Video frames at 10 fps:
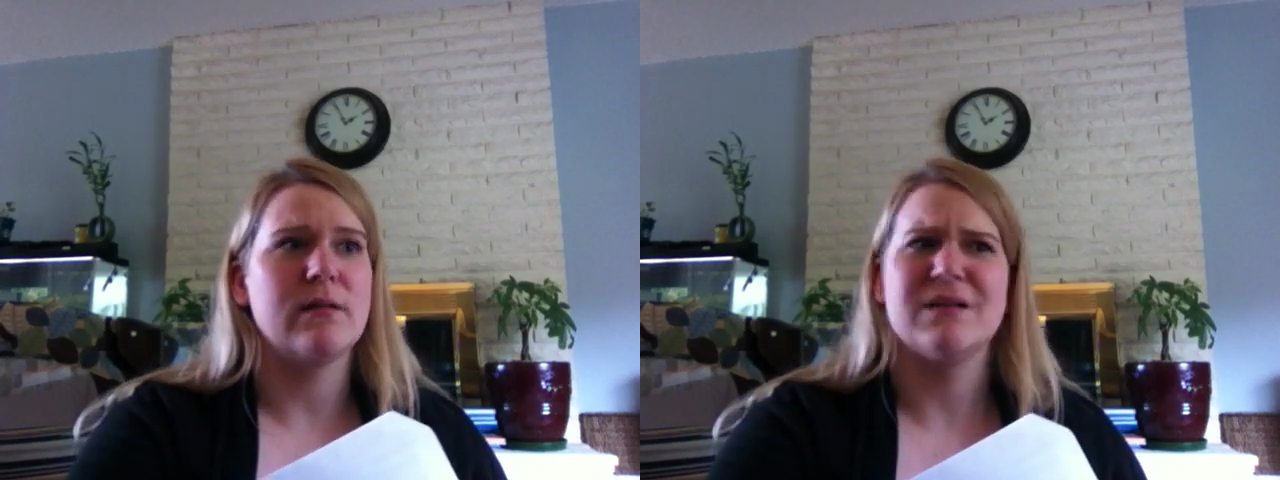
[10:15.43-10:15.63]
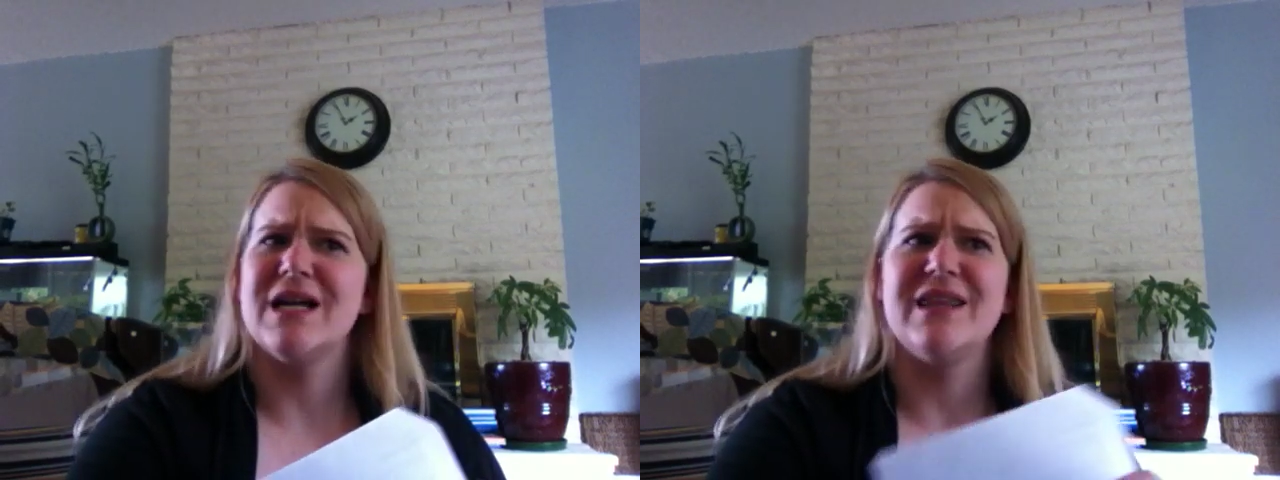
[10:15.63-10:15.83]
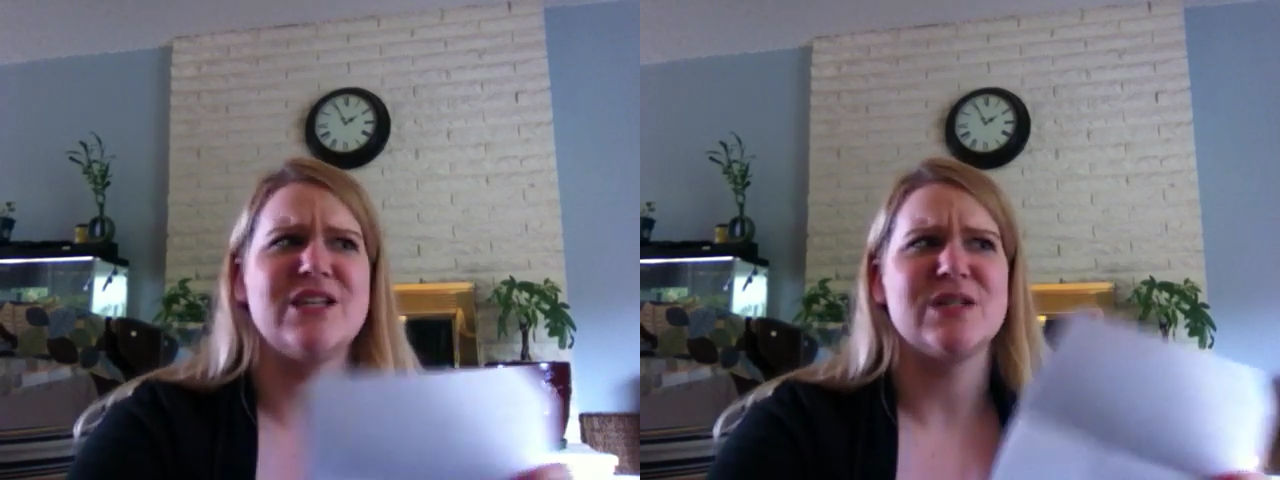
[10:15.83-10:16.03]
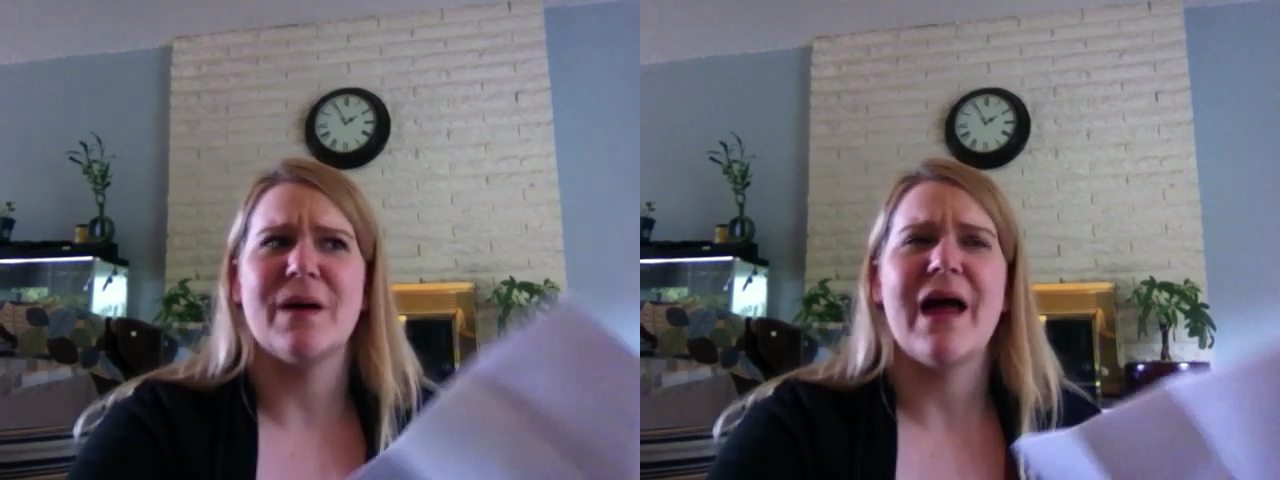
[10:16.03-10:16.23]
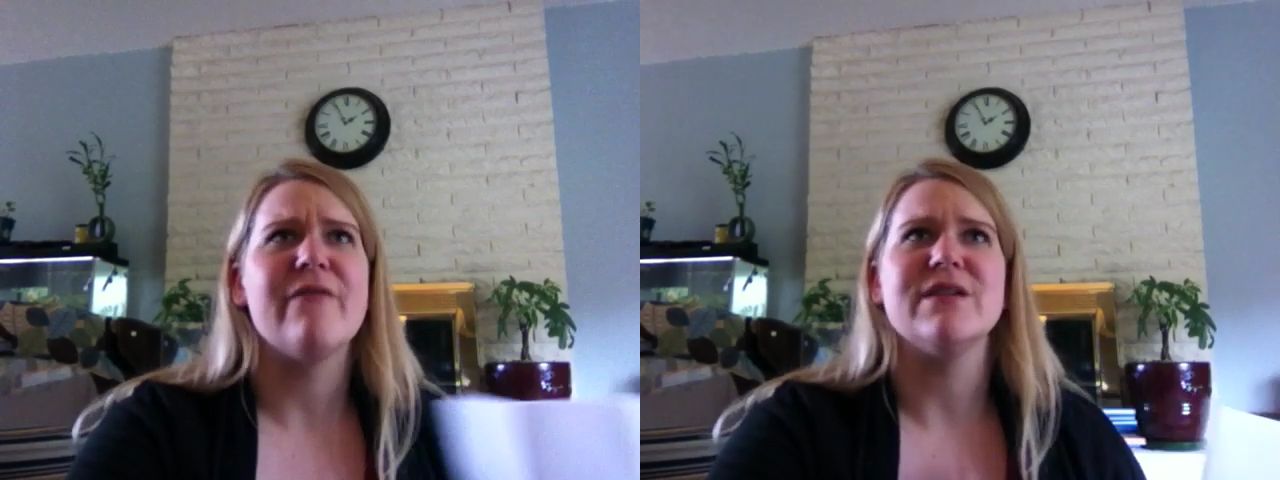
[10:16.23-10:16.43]
I think just
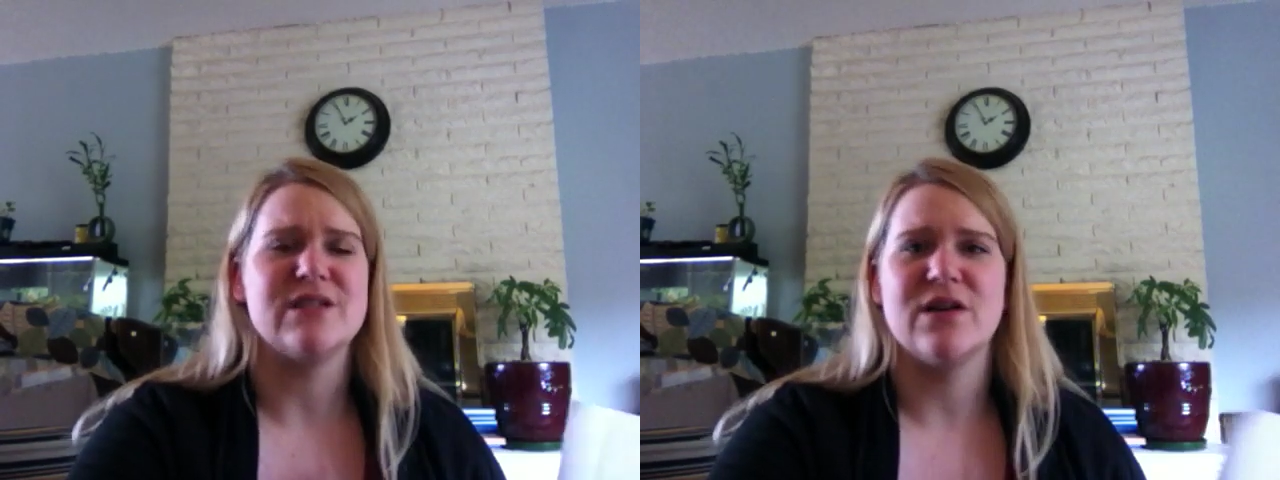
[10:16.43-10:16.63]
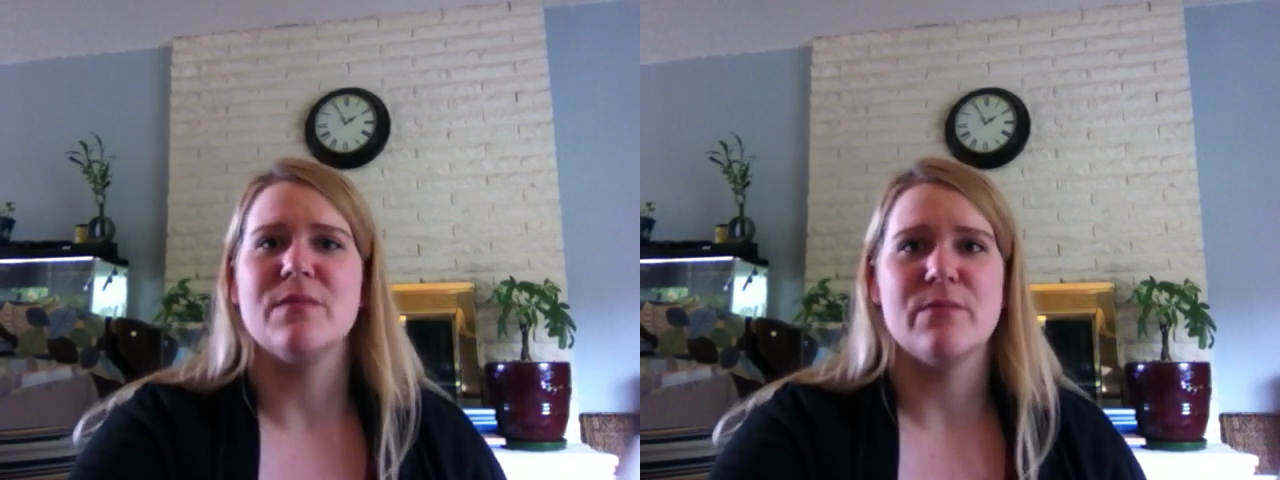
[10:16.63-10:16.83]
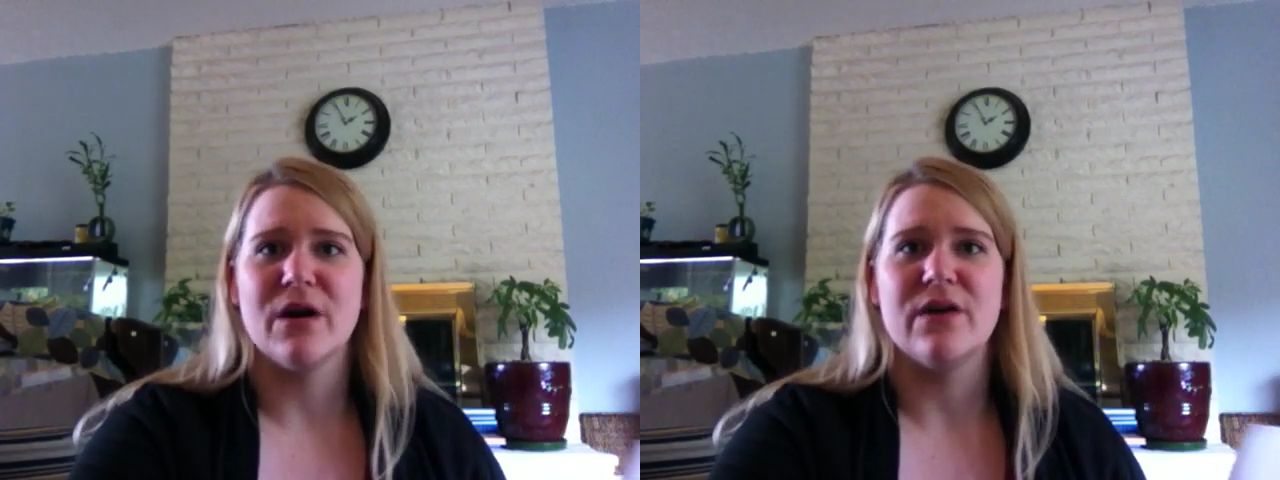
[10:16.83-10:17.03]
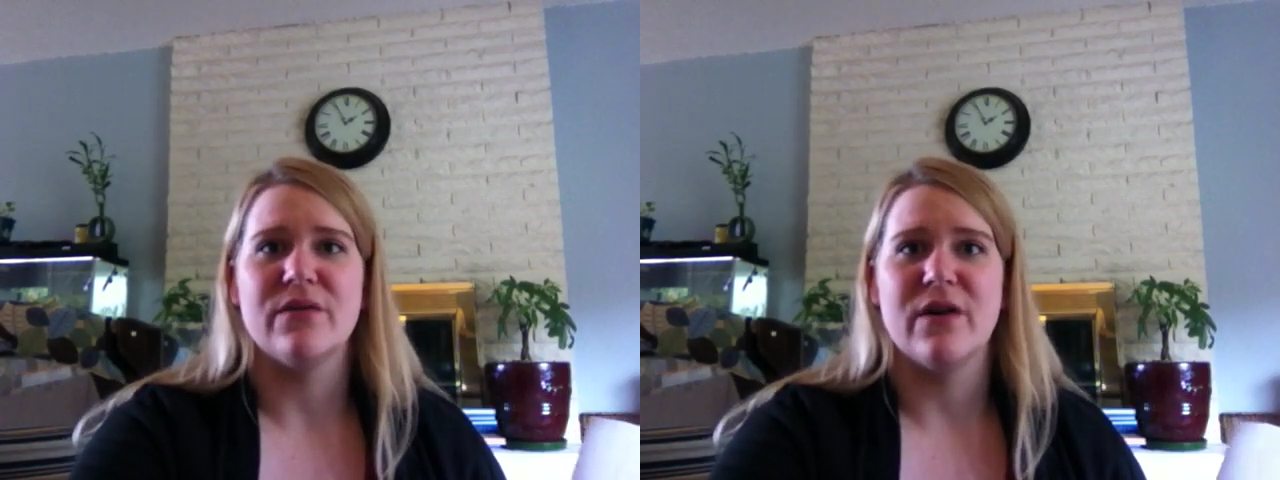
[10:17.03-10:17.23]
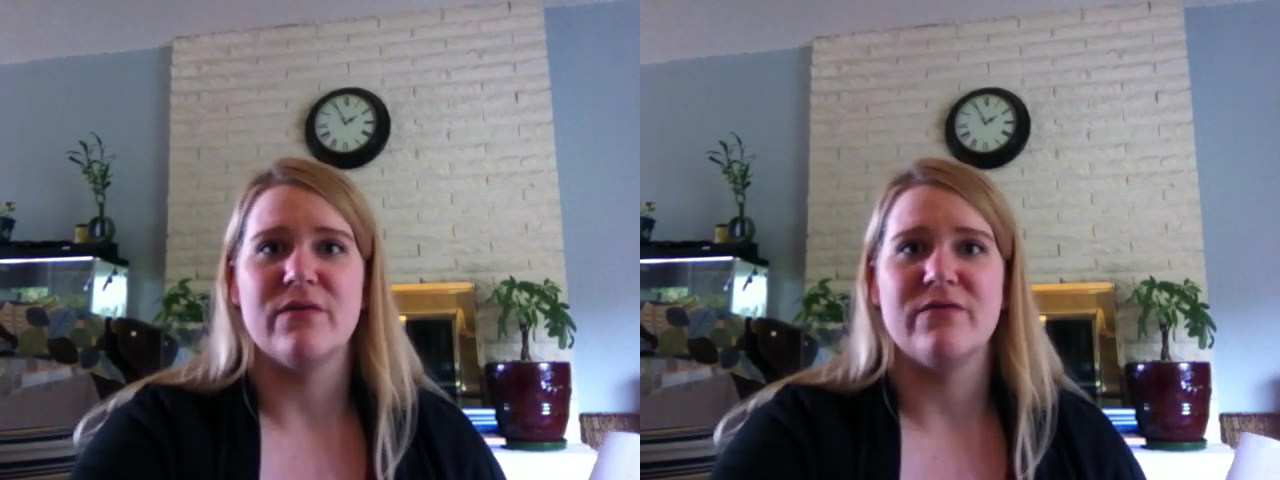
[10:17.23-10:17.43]
about every single member of
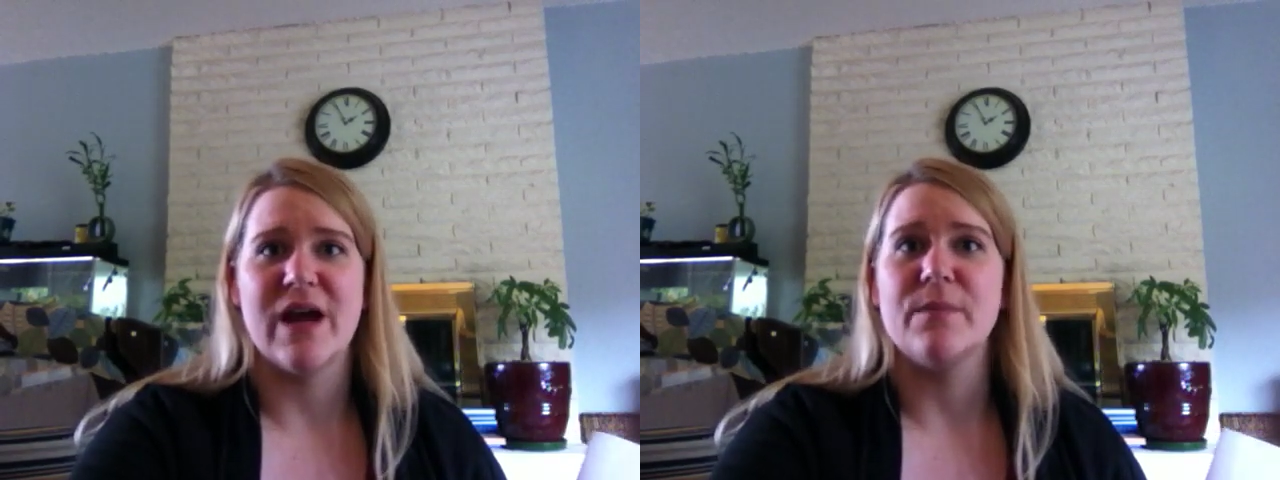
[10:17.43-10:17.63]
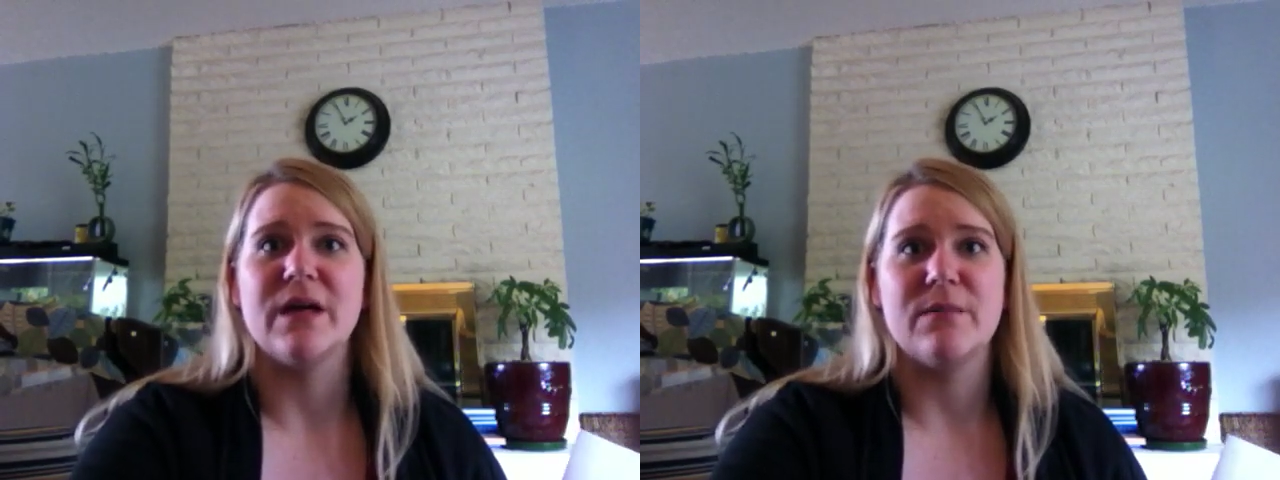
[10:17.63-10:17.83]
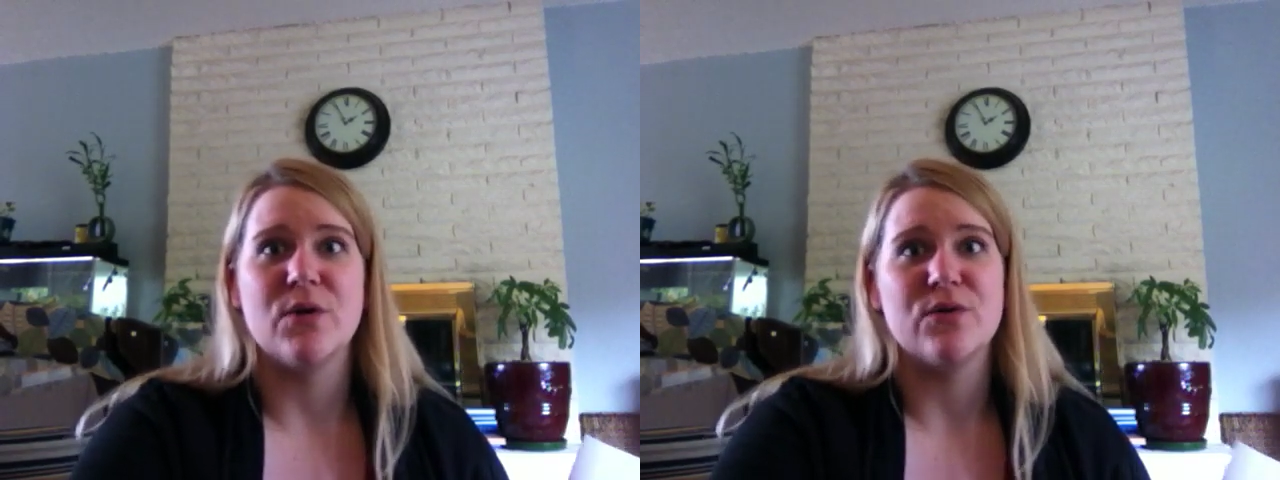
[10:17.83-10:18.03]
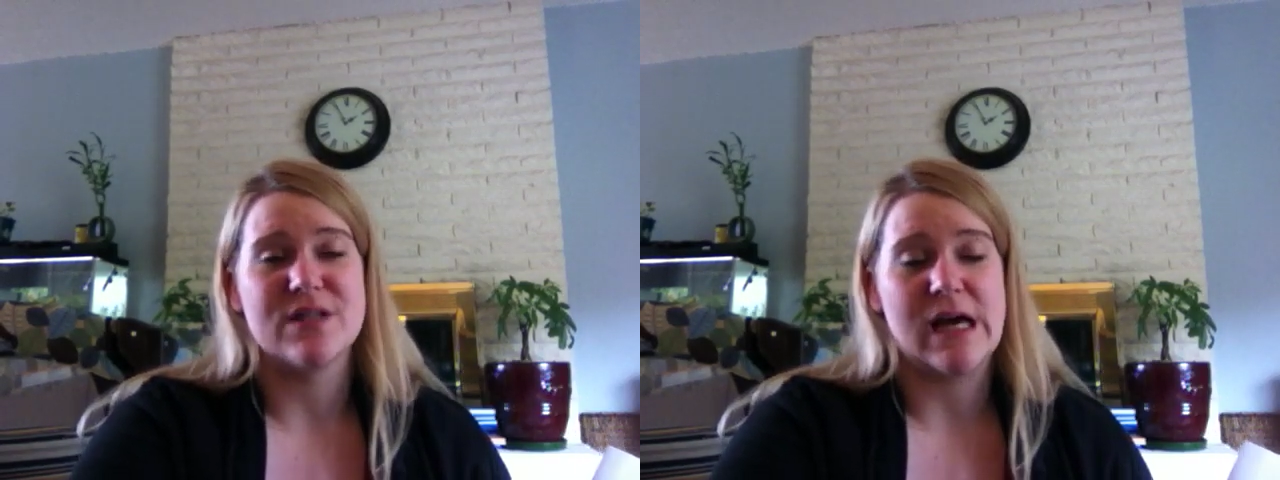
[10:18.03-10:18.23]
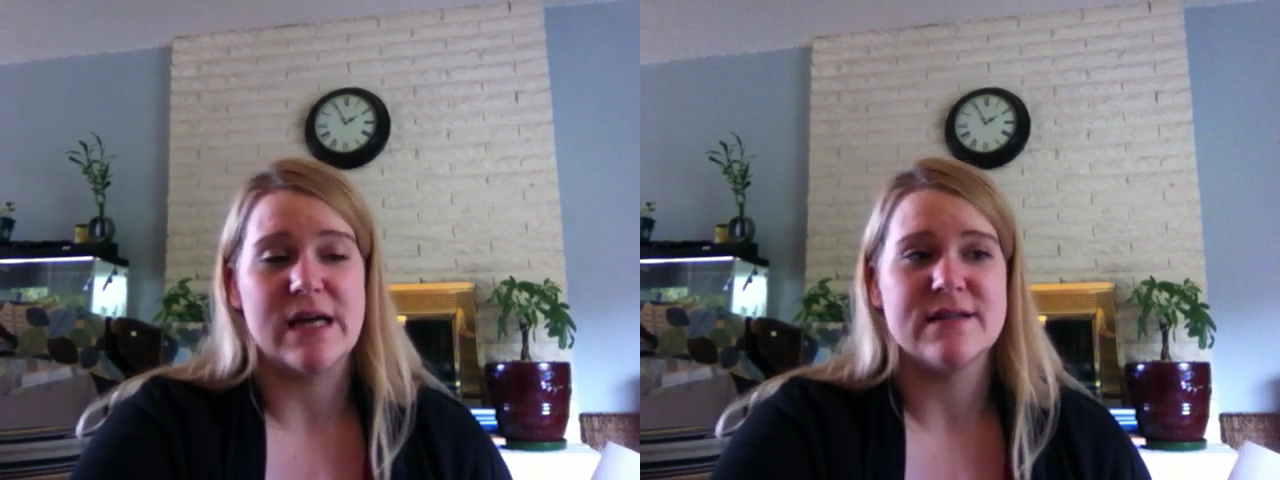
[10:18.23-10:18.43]
our family, both
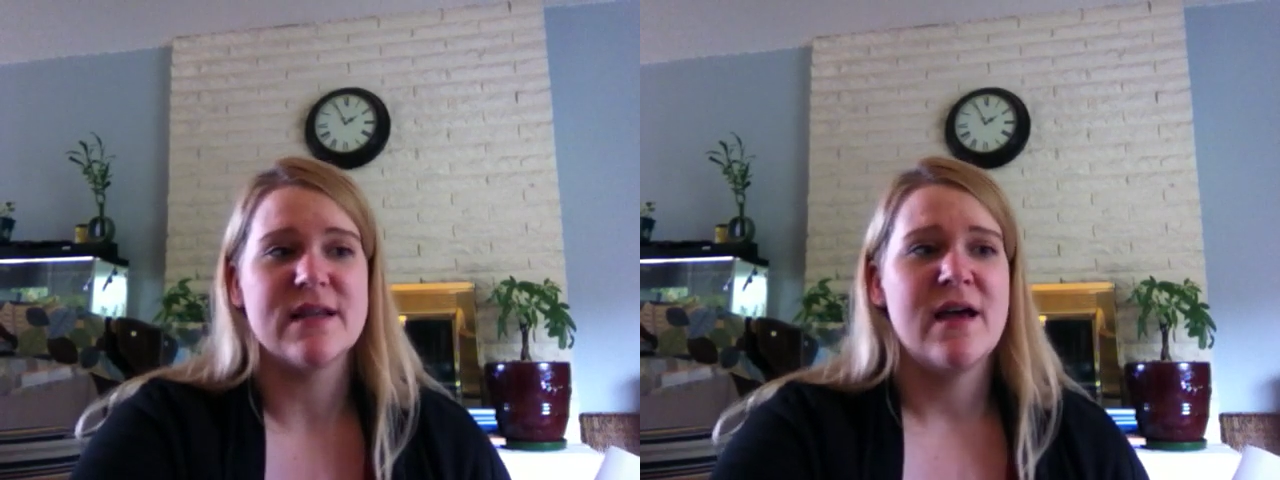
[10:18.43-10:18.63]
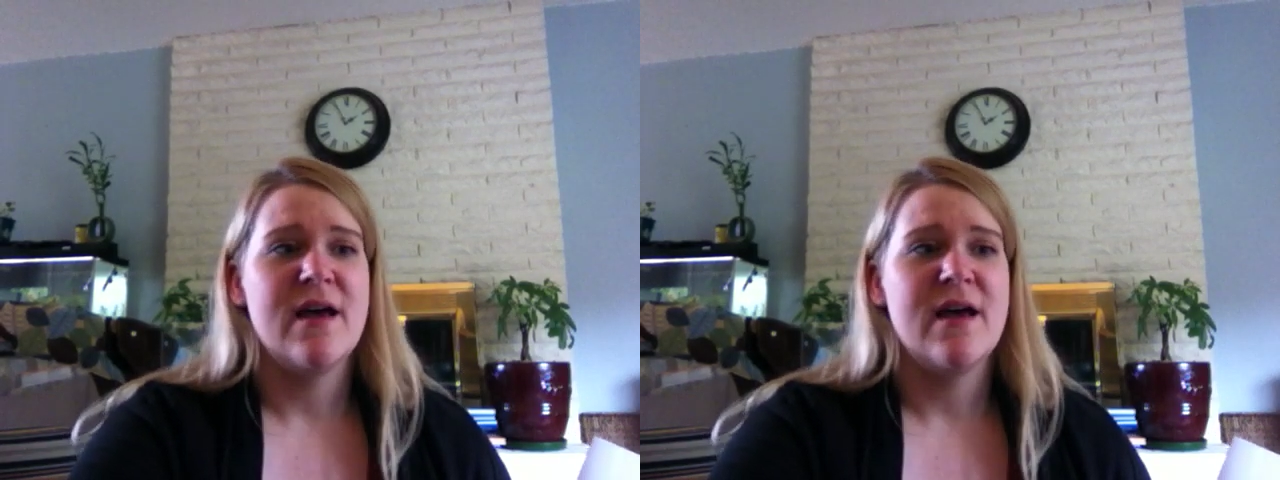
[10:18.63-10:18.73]
sides,